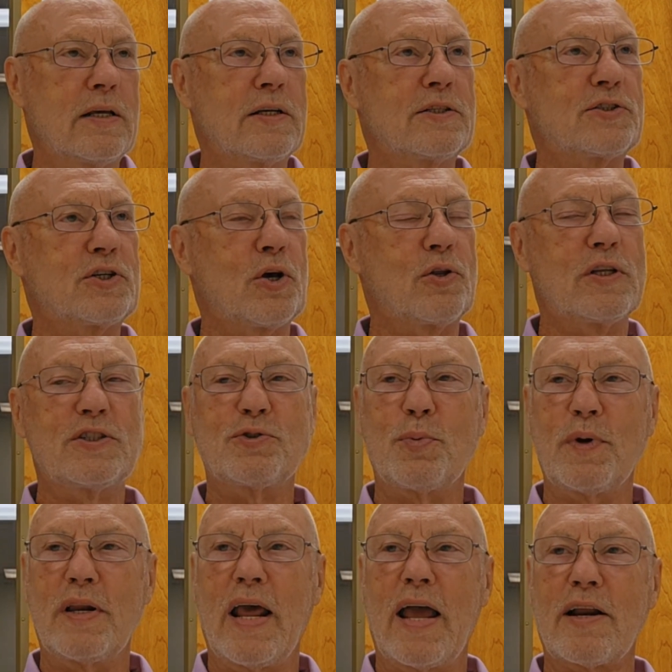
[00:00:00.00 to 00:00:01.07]
So this
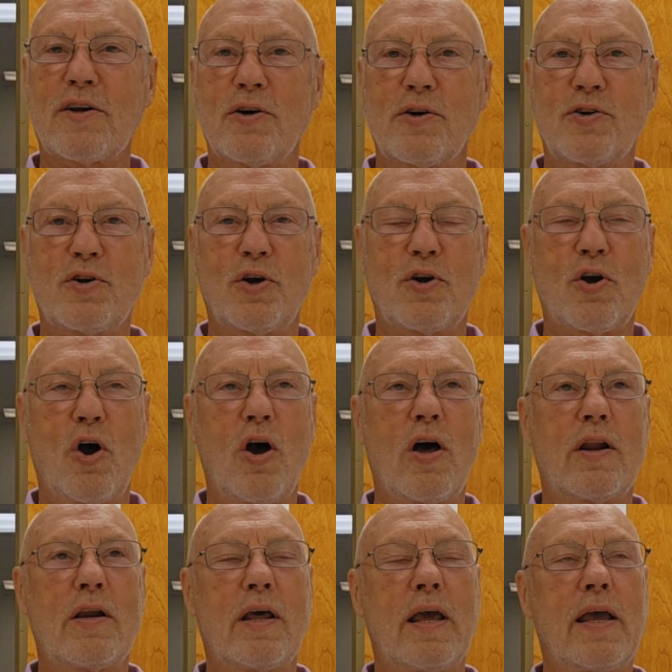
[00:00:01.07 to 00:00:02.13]
redactor took
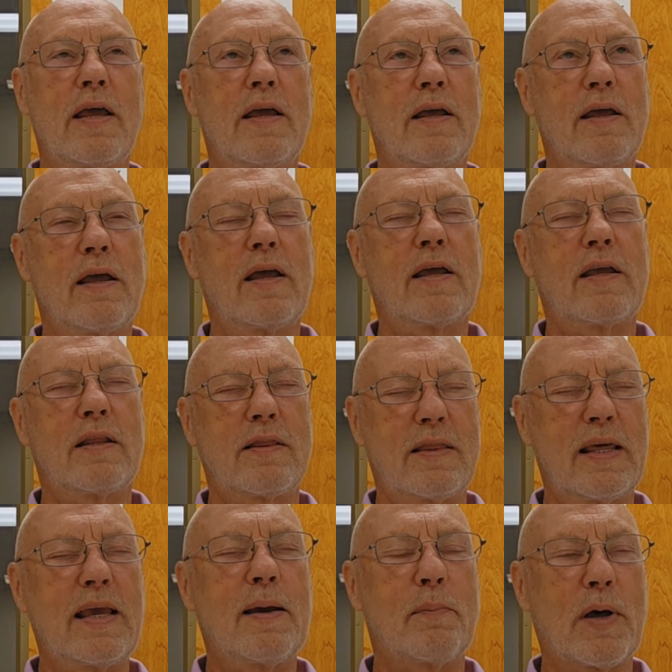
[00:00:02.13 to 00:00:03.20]
on
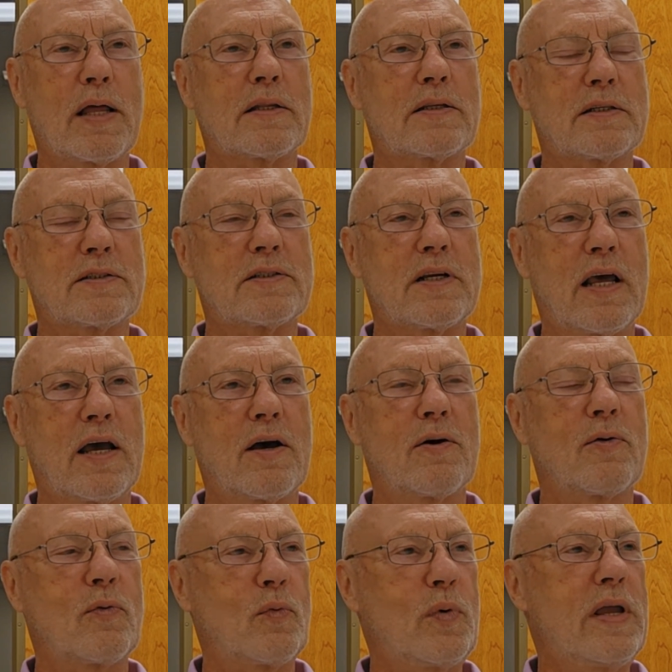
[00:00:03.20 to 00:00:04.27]
think about this now.
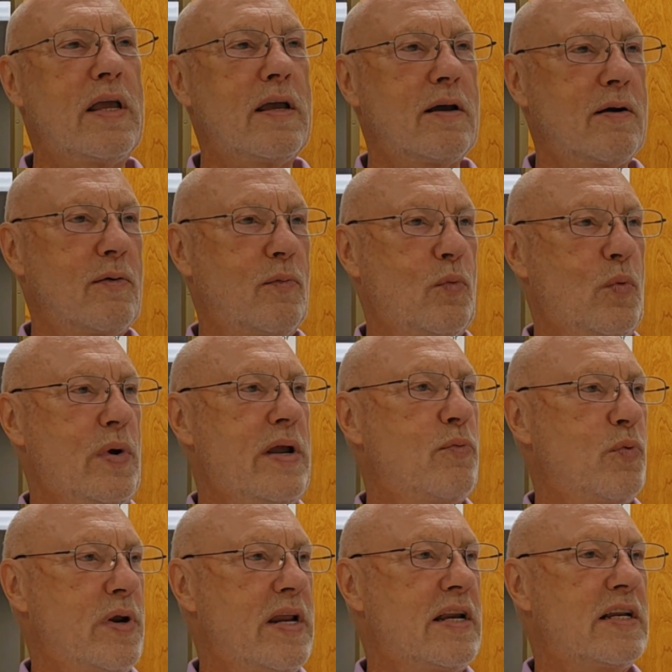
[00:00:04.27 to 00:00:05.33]
We
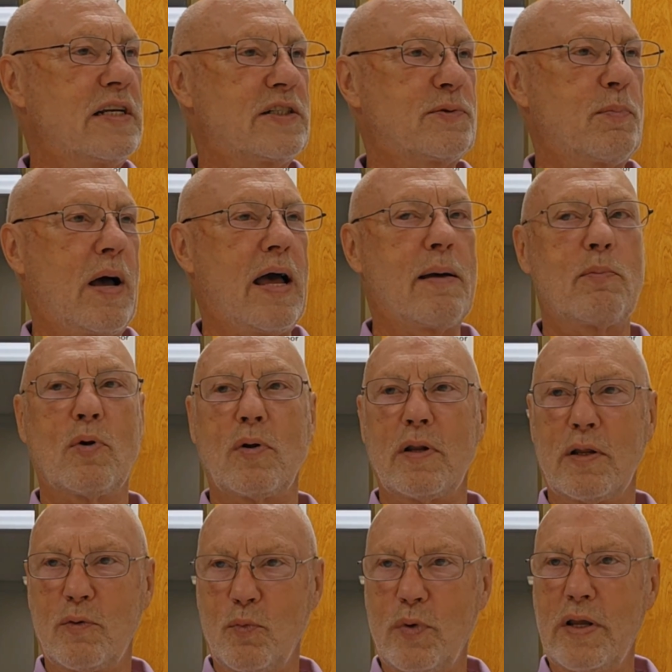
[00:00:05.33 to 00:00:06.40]
read this Bible
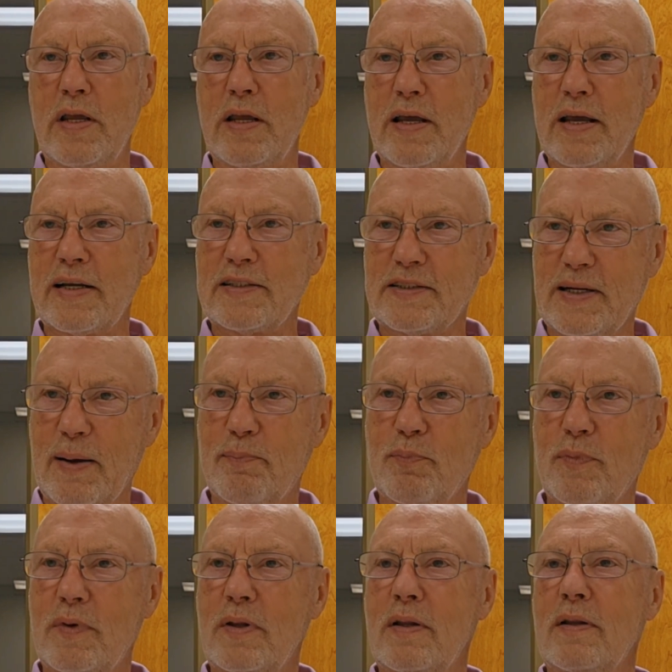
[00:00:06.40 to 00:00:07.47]
and we
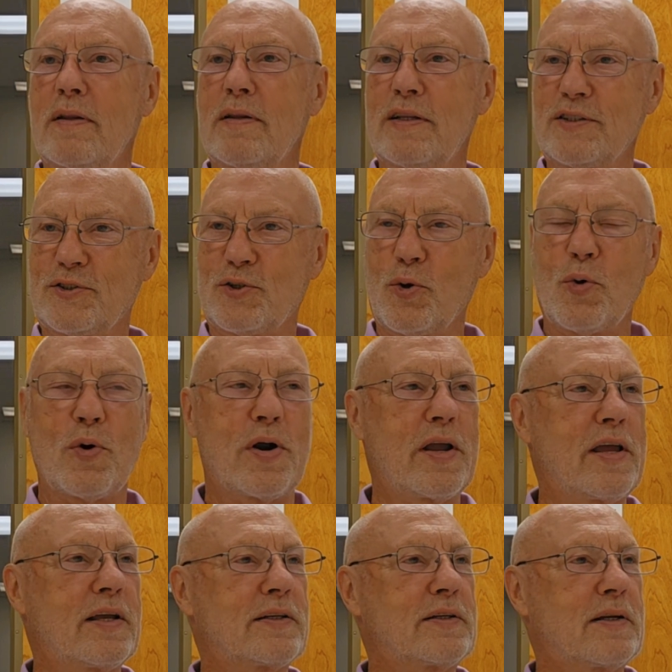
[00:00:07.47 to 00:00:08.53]
accept the
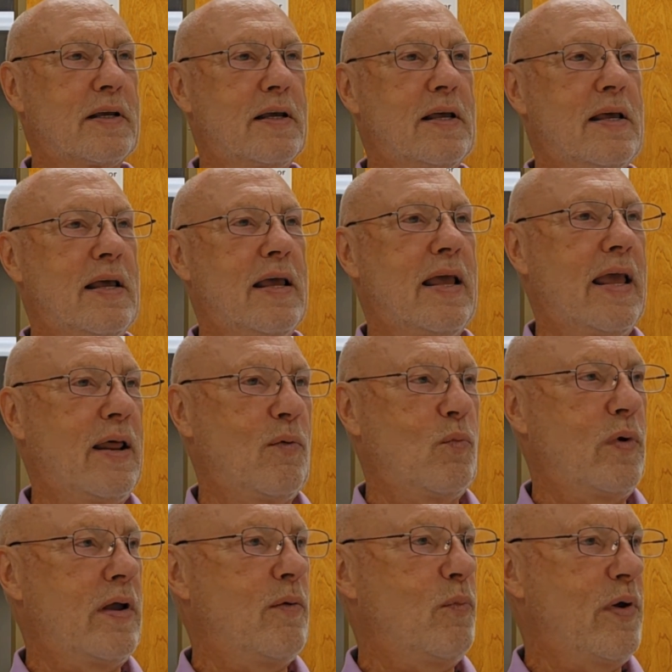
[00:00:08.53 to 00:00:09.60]
story and
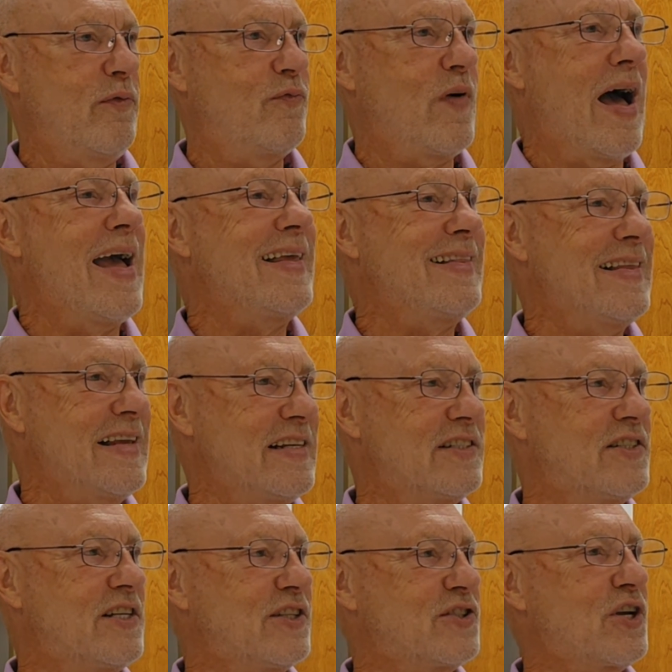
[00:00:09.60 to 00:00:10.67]
we find these
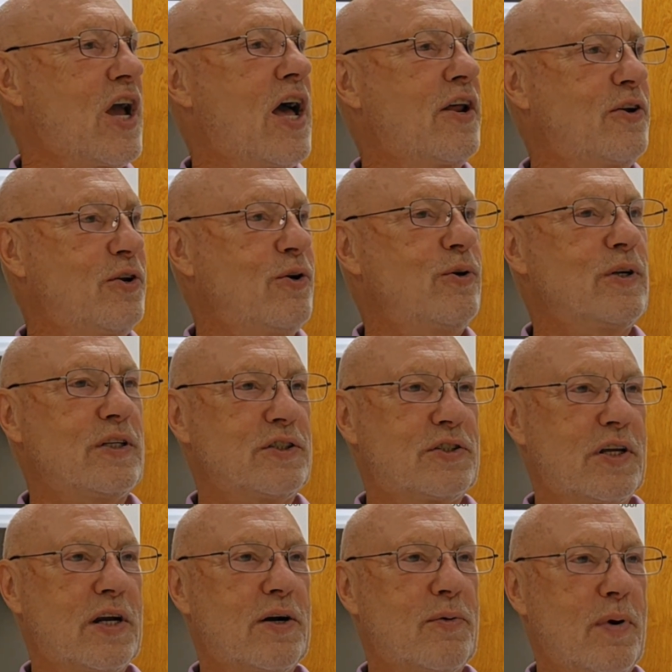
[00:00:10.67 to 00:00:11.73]
discontinuities
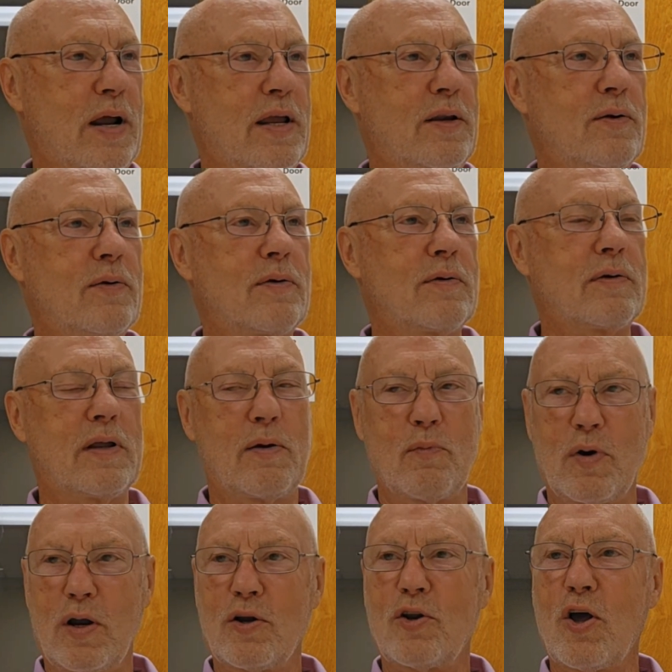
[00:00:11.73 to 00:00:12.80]
in it, right? And
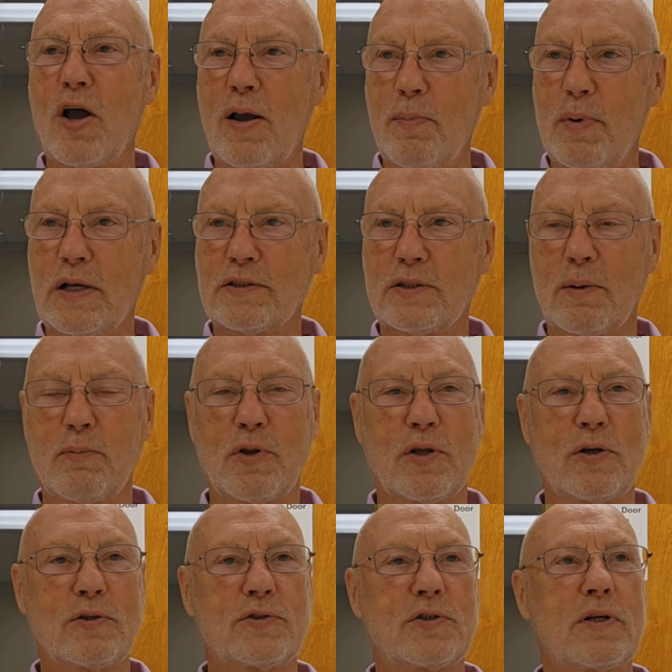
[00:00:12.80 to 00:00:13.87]
we're going to talk about some of
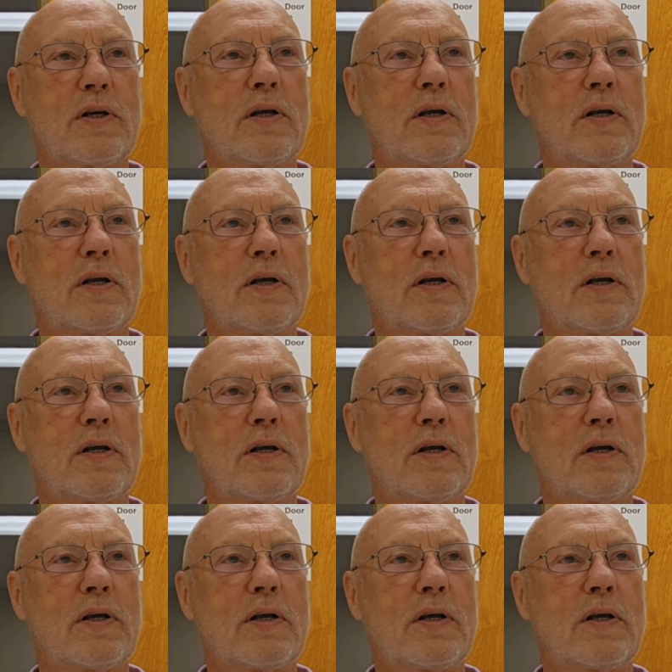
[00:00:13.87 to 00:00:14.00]
those.